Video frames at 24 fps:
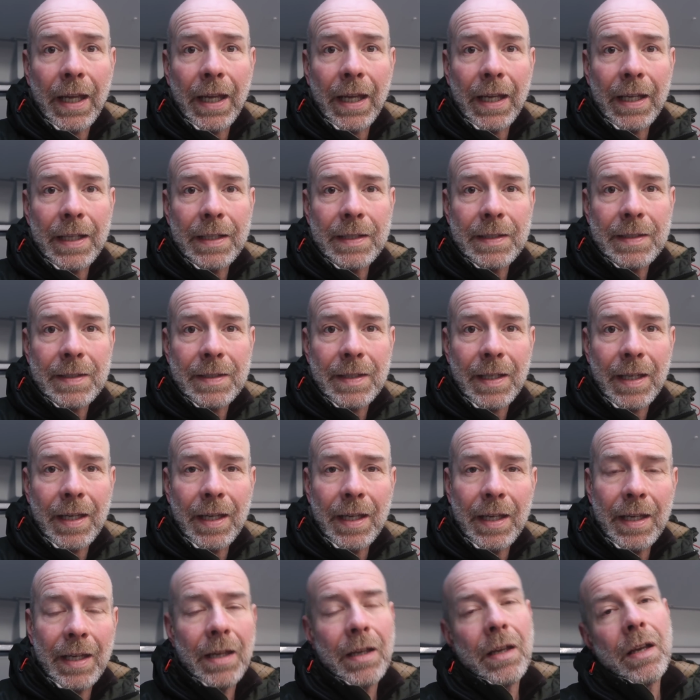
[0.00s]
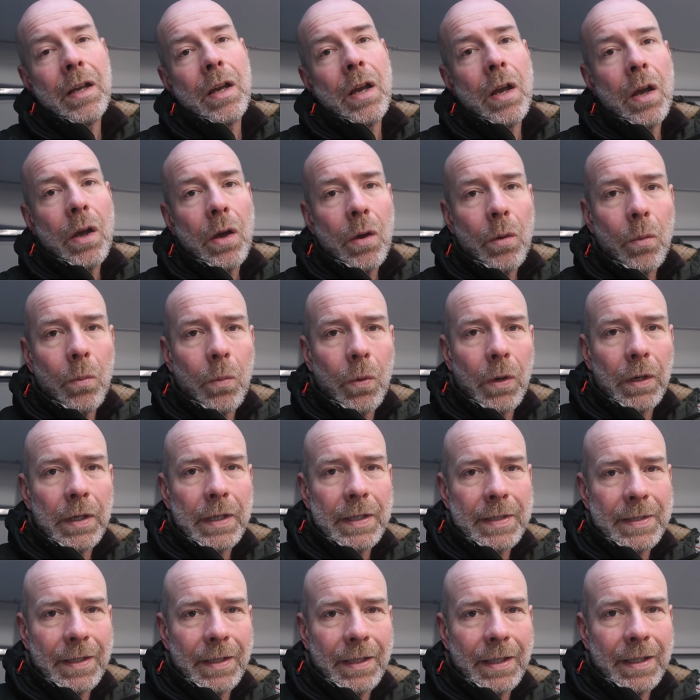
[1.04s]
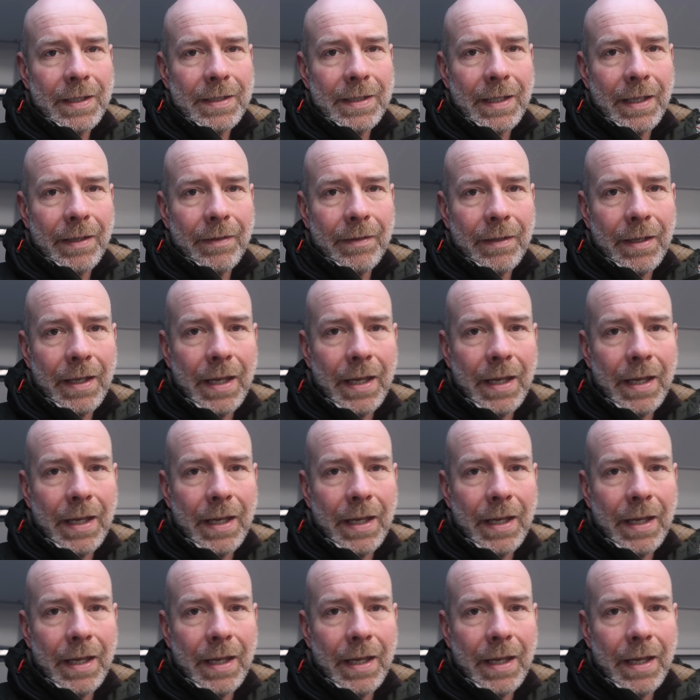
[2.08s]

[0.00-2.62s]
and see what it's like down